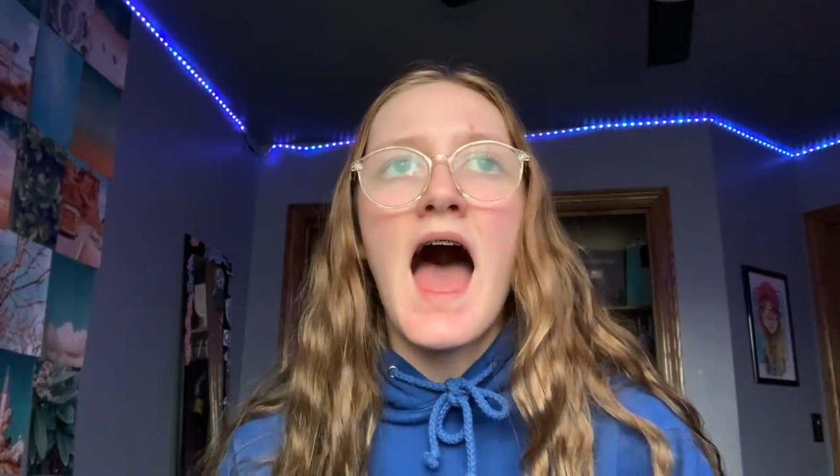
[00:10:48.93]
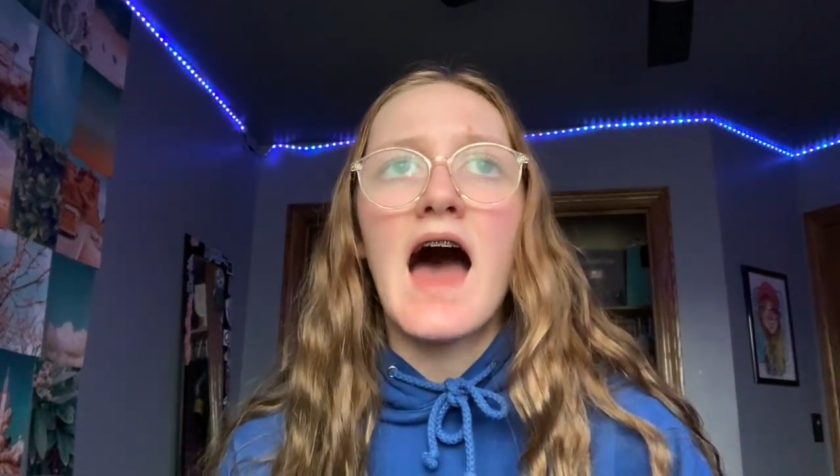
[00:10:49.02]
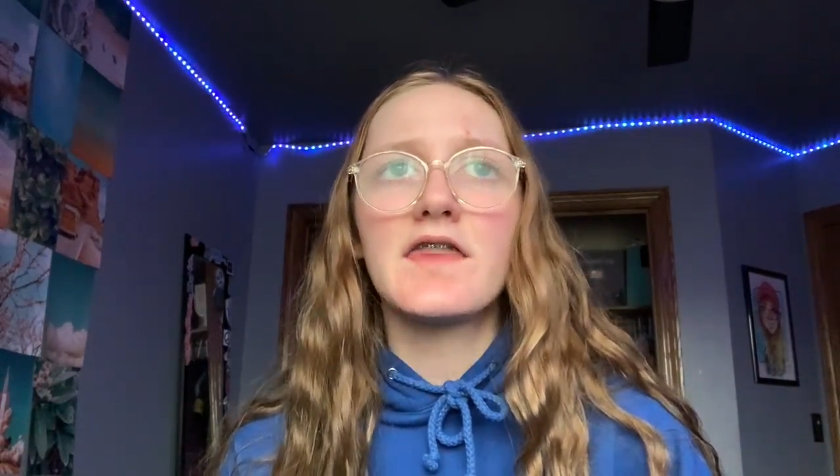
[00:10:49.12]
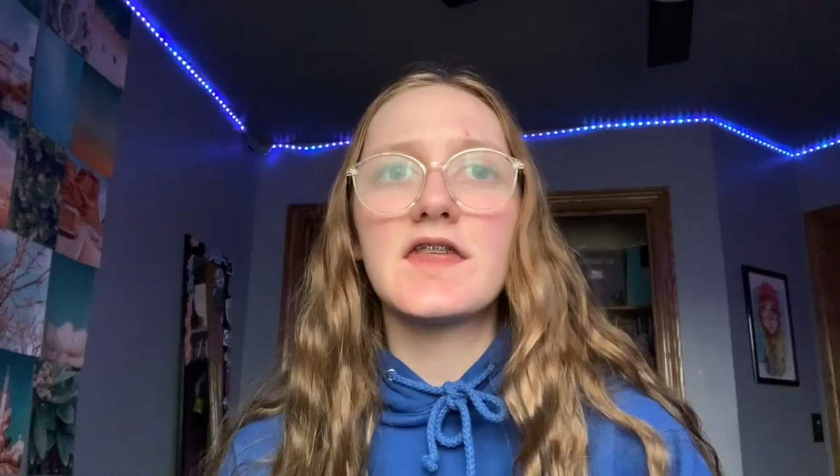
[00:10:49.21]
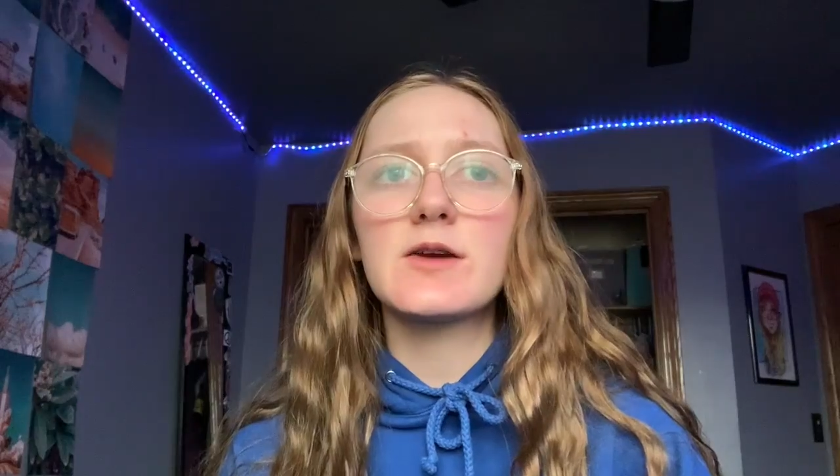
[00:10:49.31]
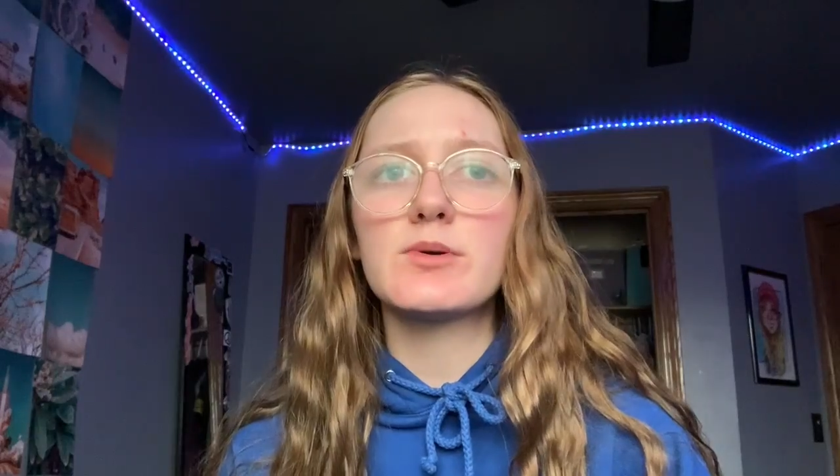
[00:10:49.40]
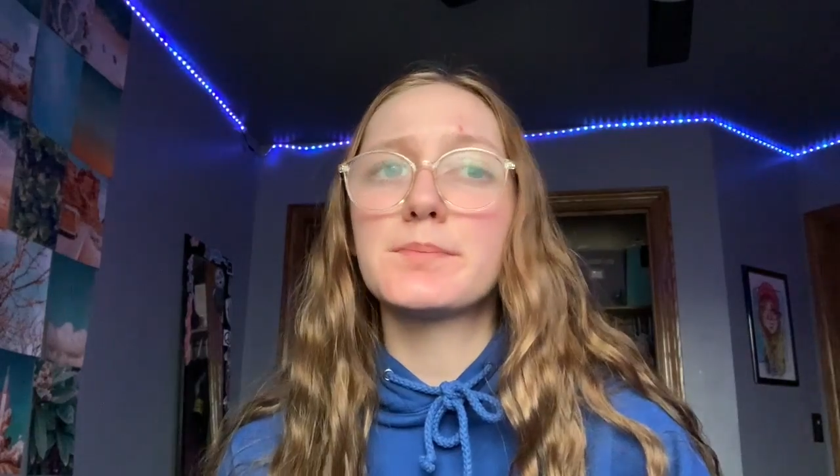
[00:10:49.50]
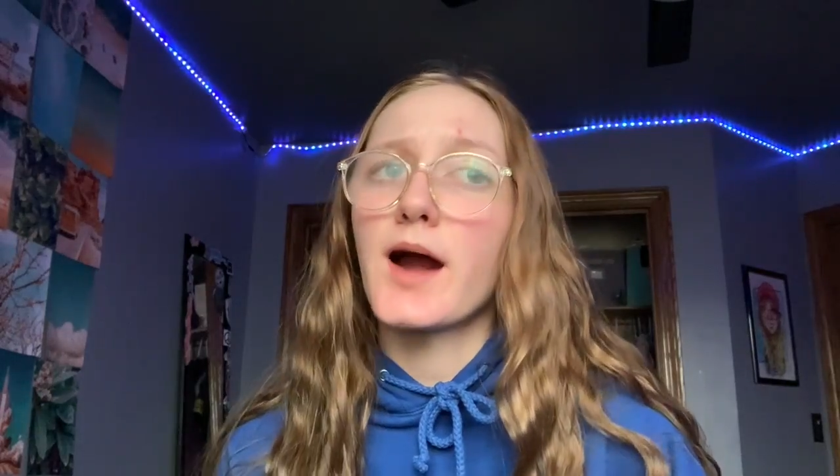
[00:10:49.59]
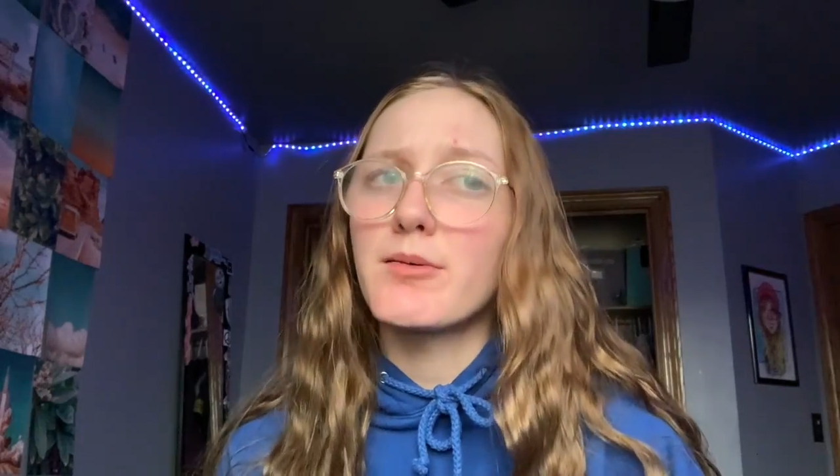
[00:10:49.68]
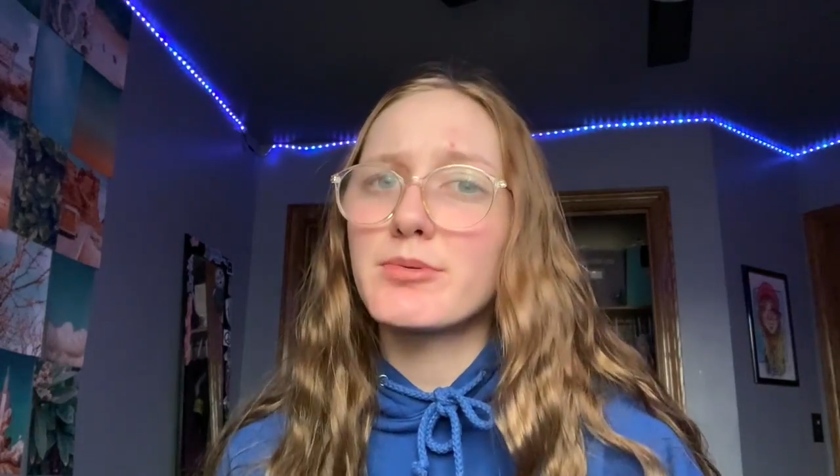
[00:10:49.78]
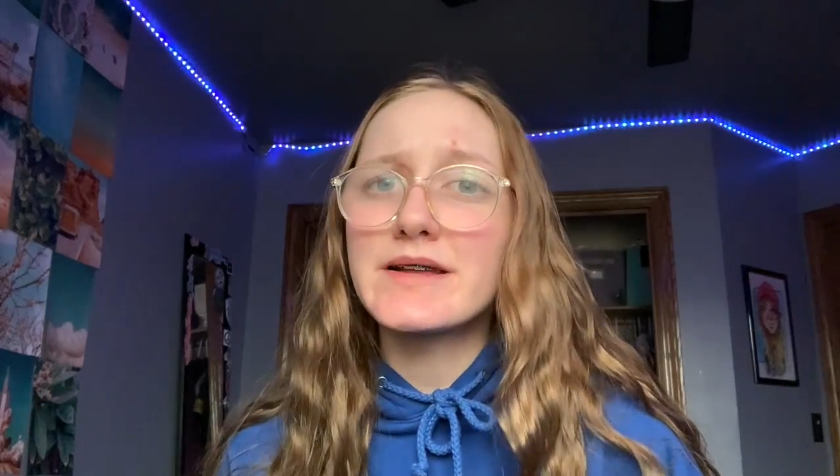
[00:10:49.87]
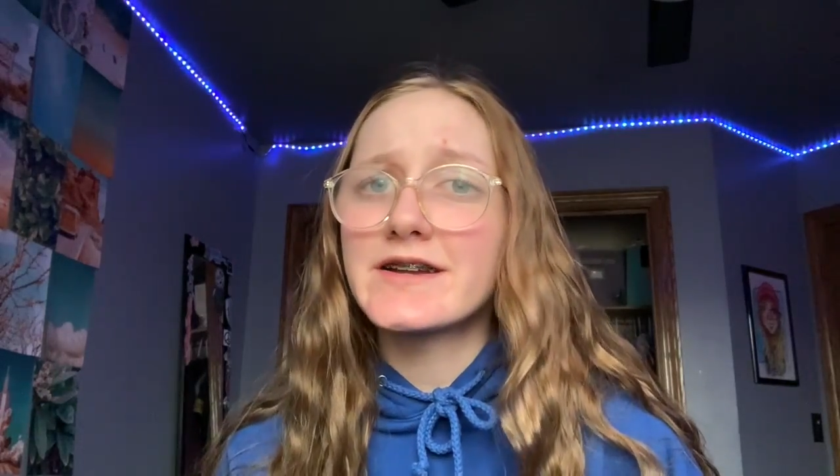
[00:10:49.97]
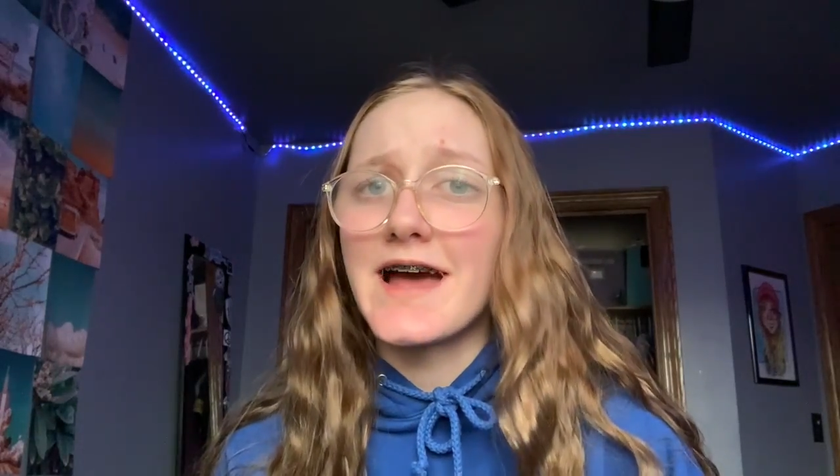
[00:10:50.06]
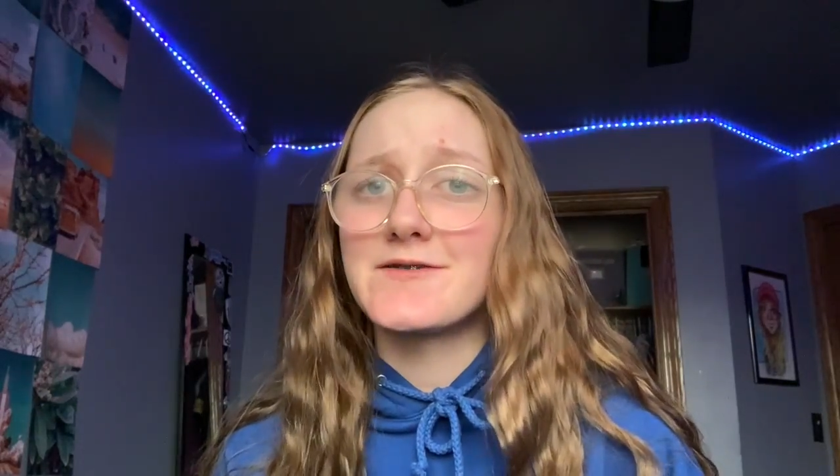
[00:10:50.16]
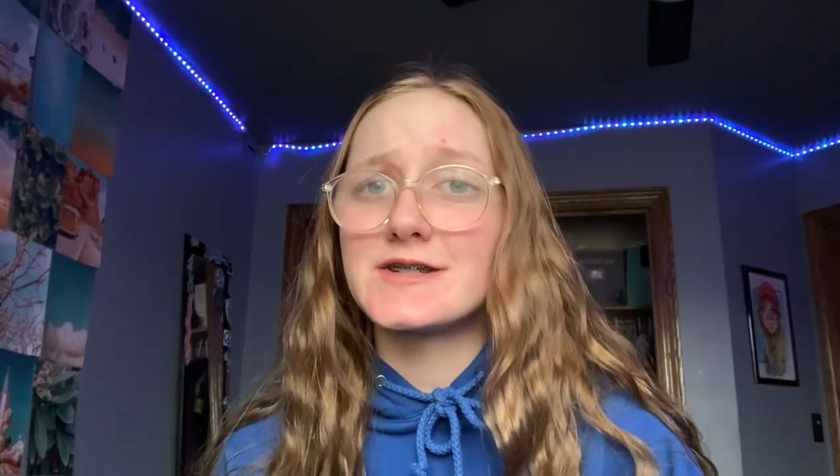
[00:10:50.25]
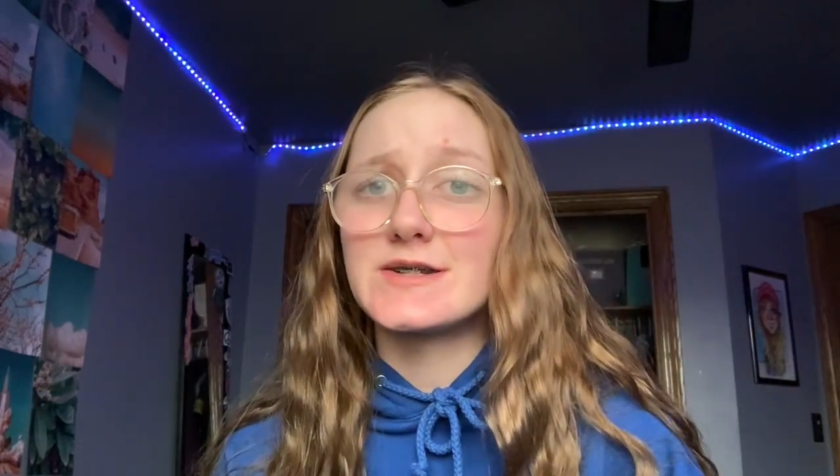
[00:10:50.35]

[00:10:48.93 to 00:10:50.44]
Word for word: I think we're probably gonna have to